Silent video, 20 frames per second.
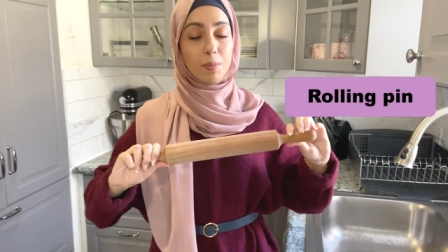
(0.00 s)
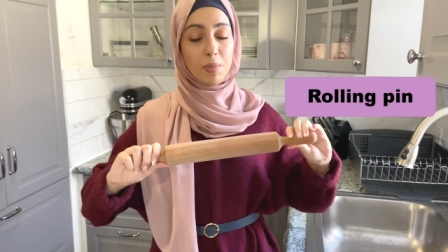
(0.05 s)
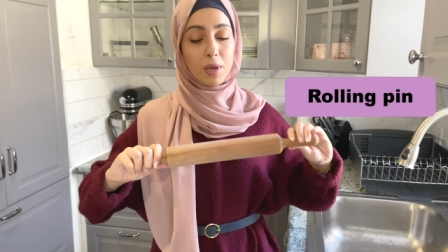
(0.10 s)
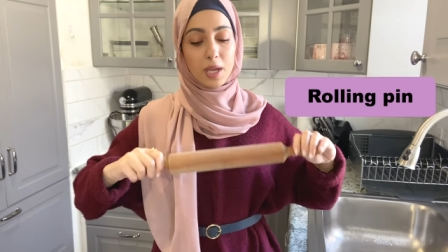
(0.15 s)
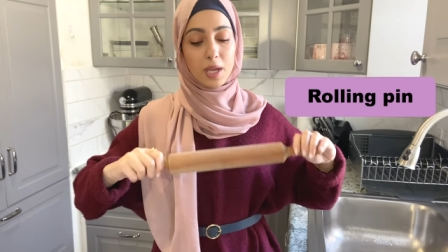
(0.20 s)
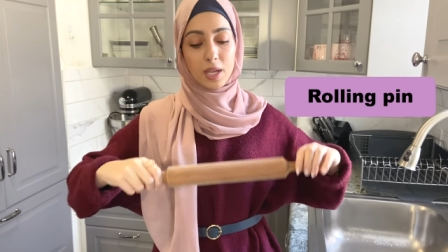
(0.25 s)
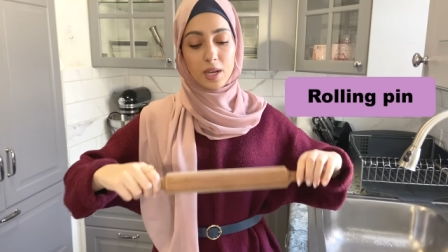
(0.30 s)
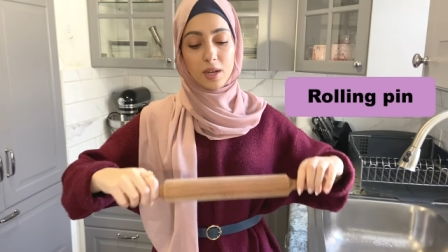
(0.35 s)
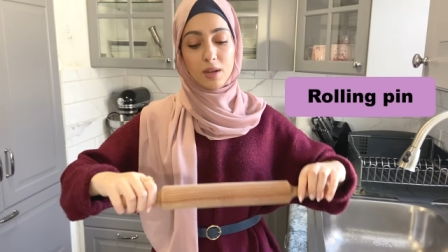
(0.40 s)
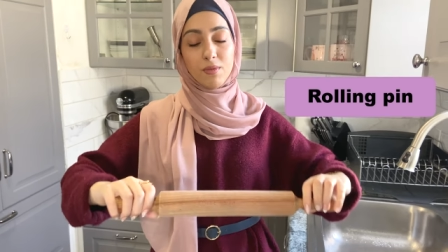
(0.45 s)

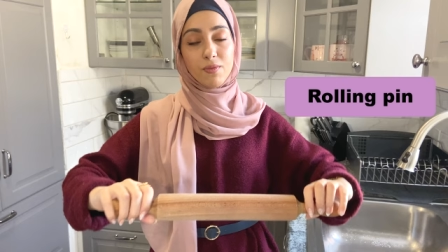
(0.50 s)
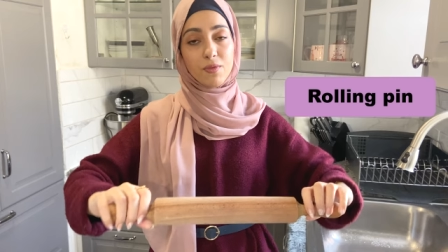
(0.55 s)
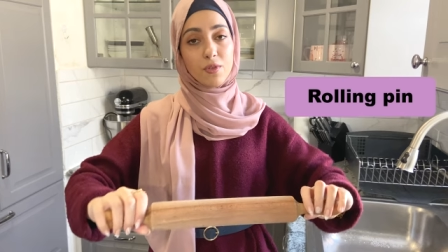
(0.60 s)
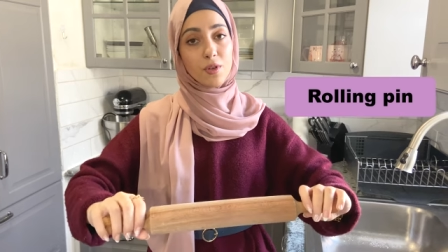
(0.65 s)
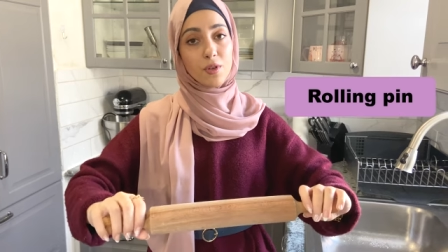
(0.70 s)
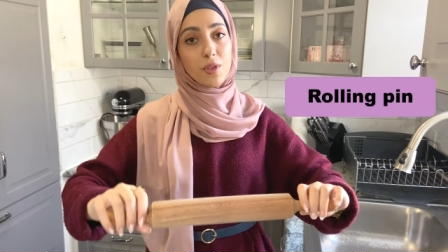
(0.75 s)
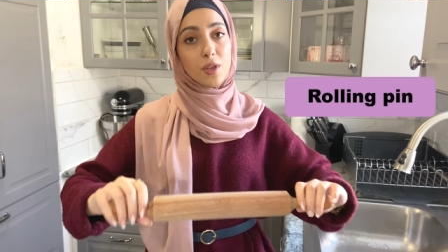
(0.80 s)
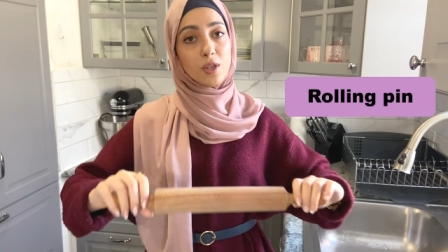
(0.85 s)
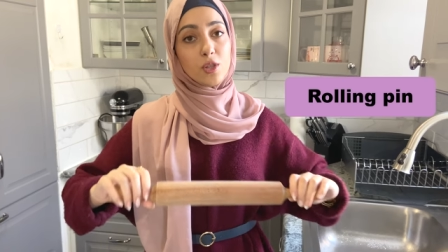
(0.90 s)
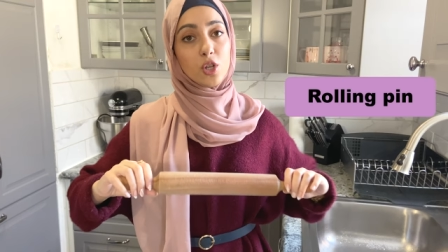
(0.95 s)
pin for
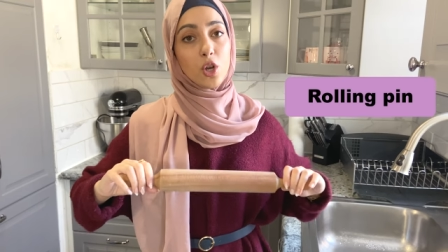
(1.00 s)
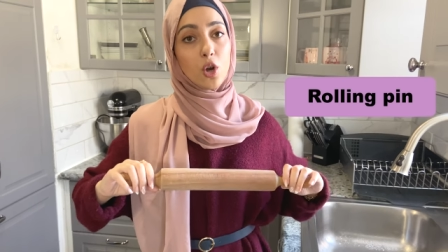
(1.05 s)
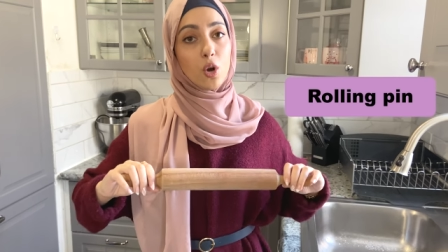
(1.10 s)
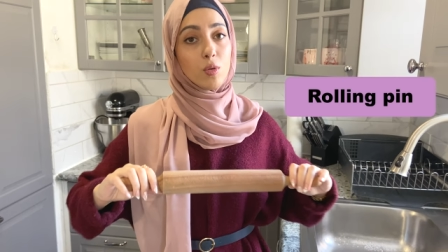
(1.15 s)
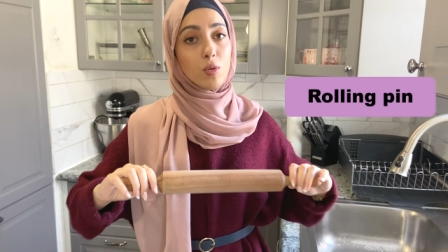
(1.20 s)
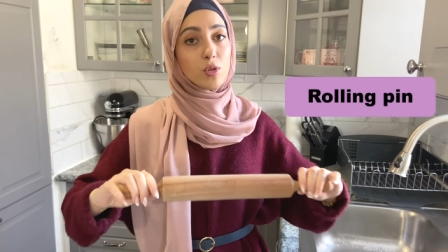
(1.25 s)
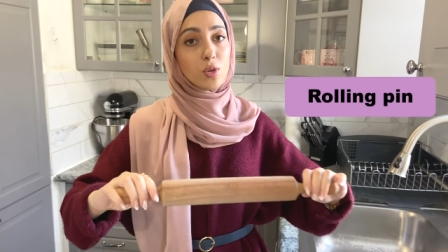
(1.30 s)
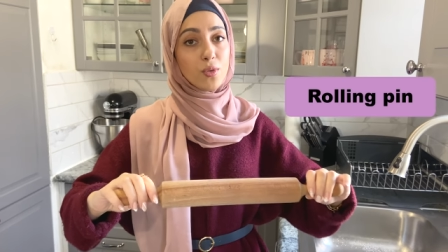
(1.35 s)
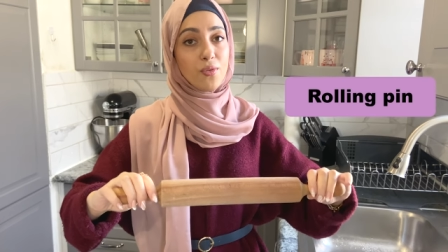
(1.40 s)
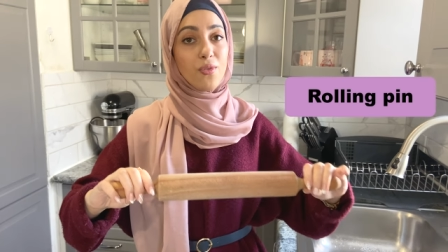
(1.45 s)
the
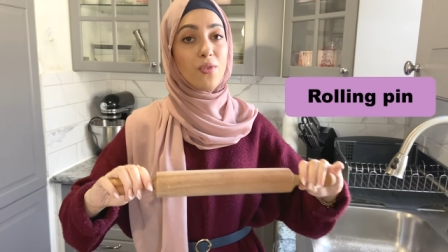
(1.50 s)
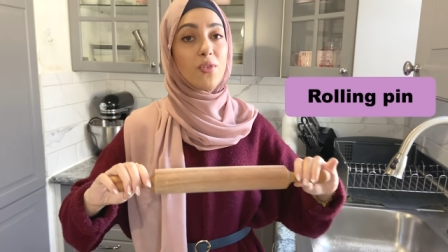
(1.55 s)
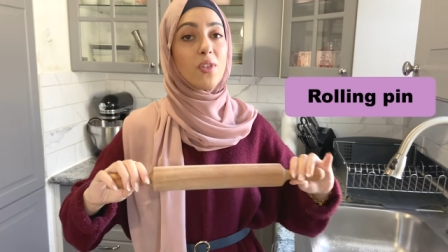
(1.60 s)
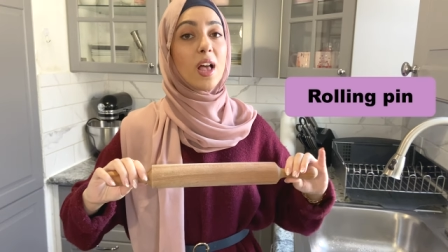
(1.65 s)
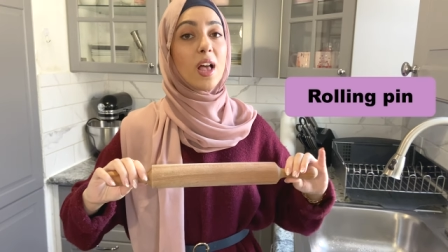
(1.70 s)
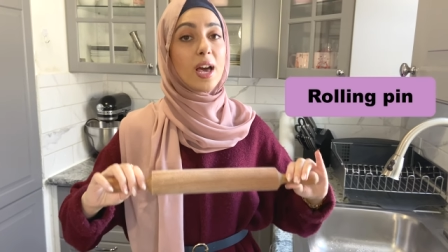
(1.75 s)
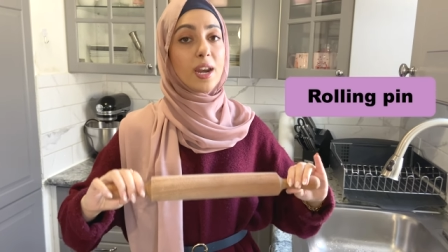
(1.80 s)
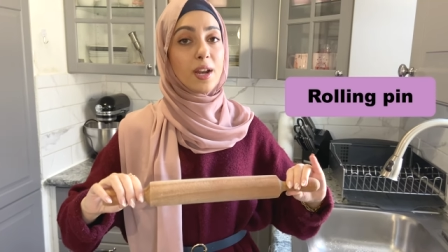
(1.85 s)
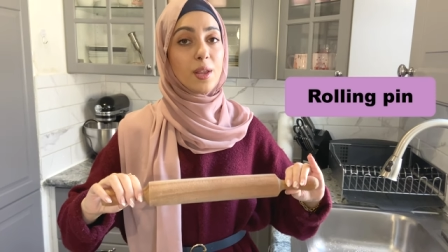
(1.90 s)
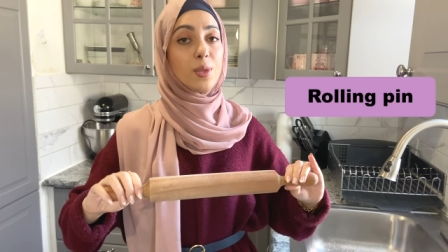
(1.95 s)
dough to
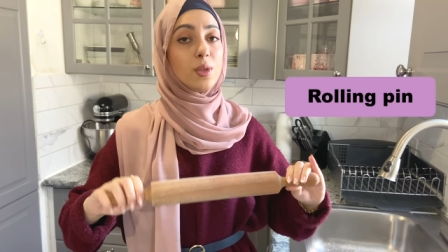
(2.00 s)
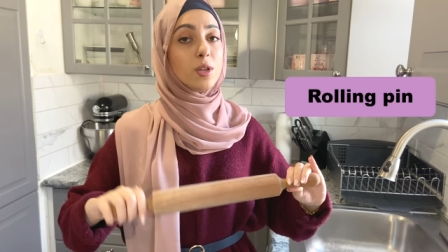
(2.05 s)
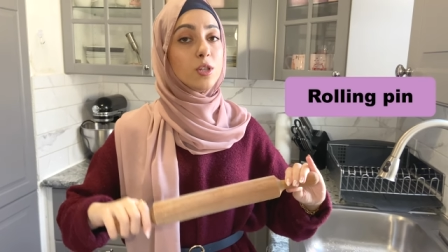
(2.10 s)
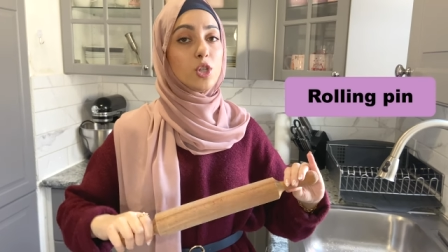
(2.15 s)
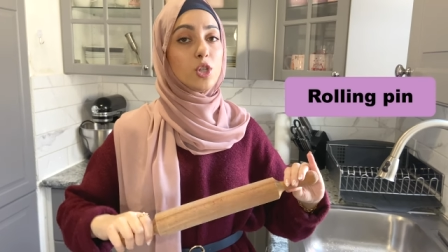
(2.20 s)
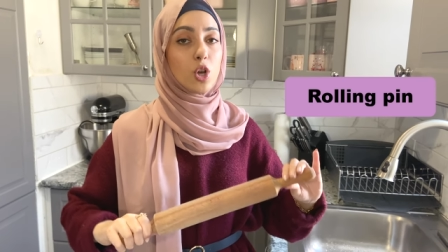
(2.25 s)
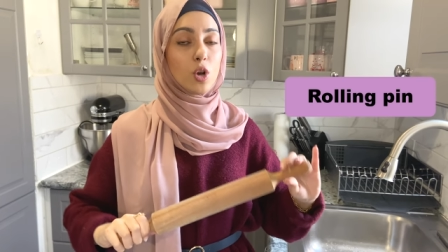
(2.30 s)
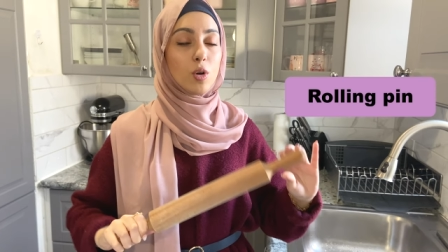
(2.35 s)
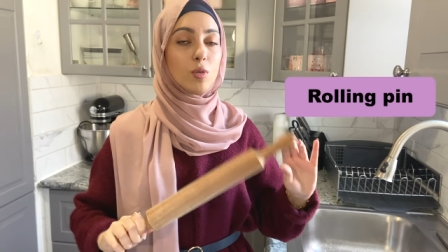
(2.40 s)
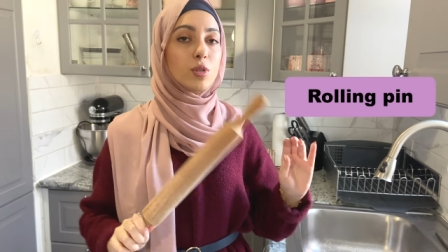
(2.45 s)
flatten the
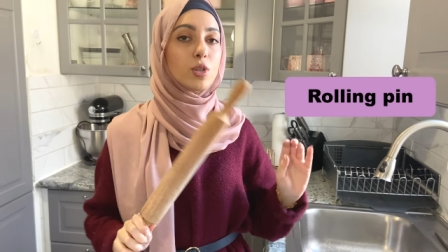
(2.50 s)
dough.